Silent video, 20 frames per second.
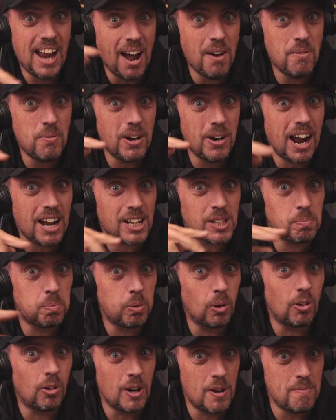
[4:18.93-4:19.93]
we're
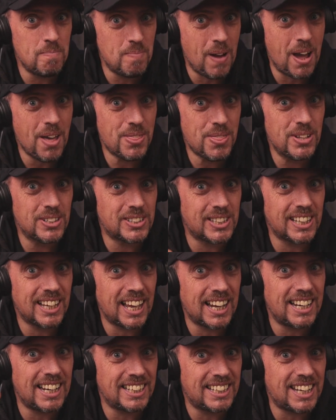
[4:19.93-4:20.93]
exploring methods and
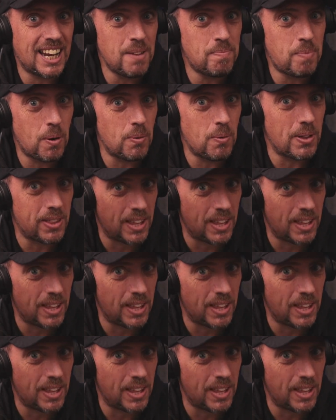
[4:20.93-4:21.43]
getting deeper with